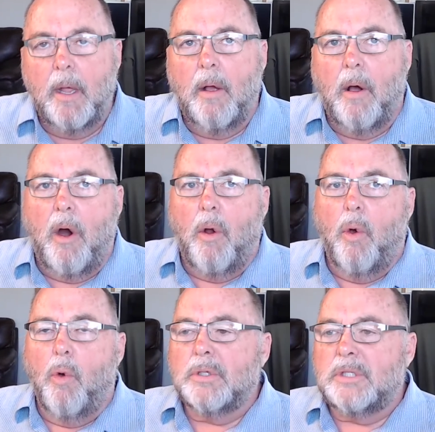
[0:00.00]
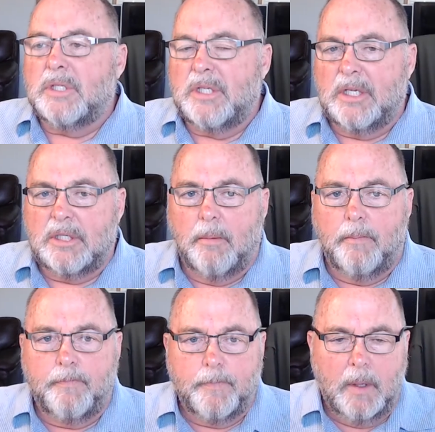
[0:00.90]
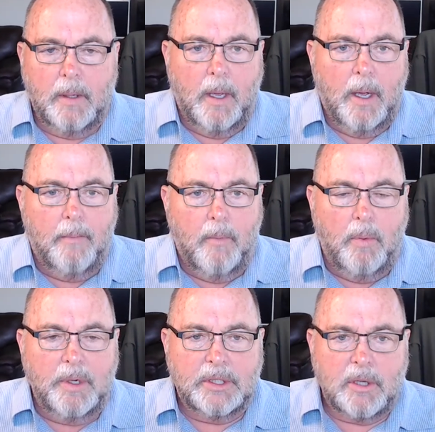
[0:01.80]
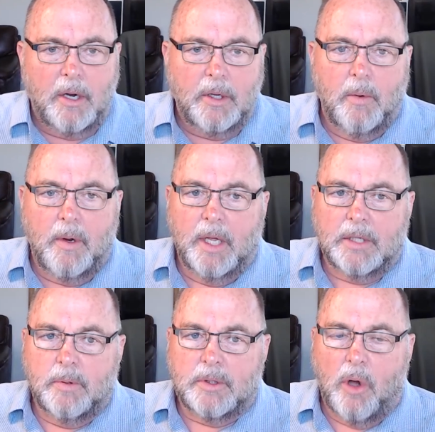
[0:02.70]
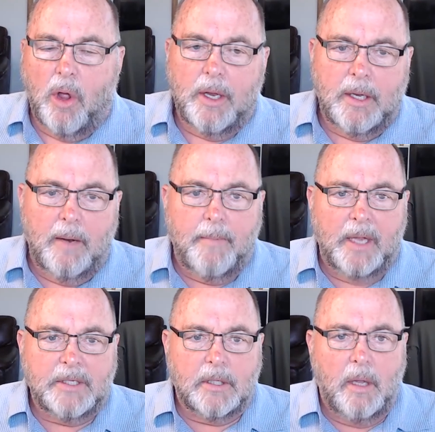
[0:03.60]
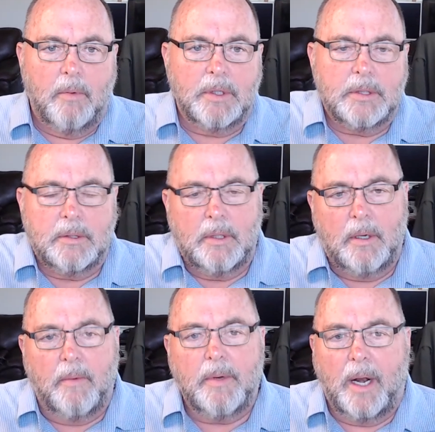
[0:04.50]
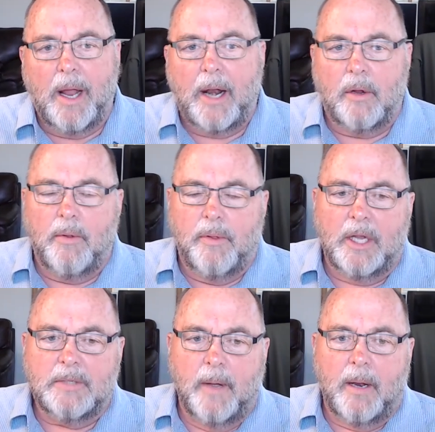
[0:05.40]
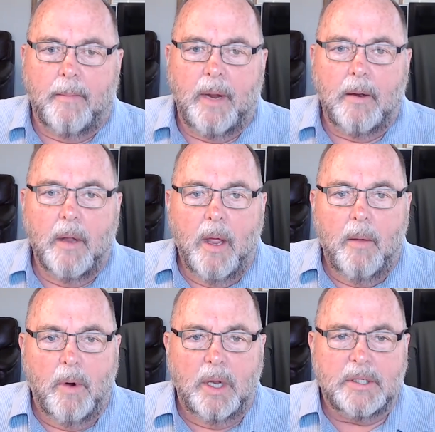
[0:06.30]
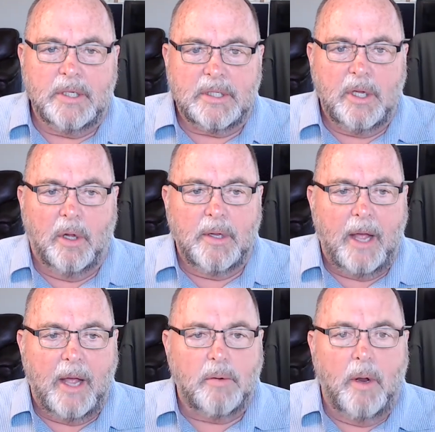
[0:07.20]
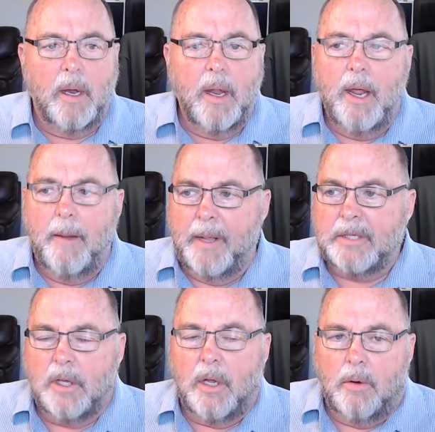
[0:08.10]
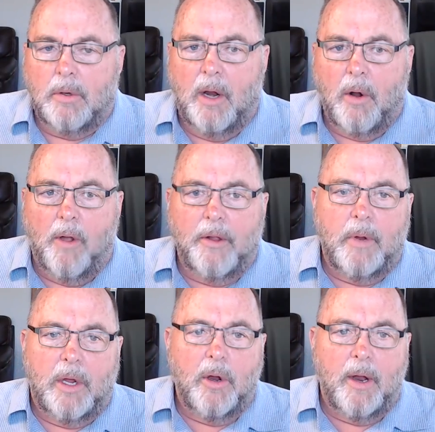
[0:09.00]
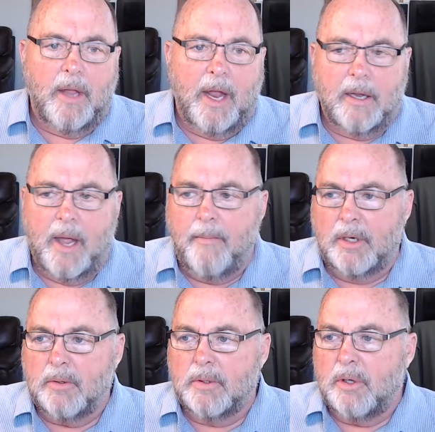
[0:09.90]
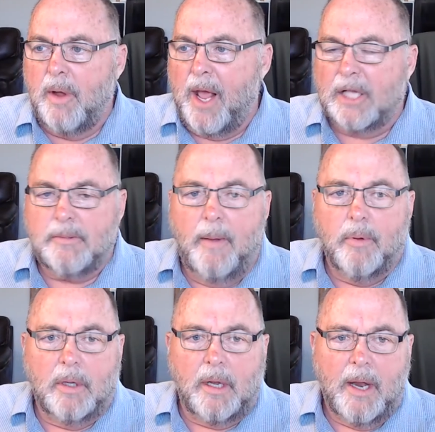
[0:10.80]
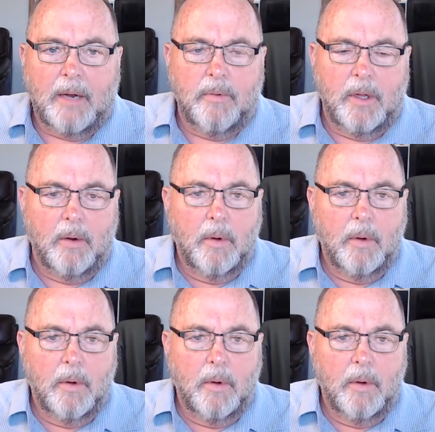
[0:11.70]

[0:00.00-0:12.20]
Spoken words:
Our old system, when we started doing this, which all it did basically was, we did a lot of good things, but when it distilled down to it, it basically did all that we could at that time, which was to ask people to connect with you.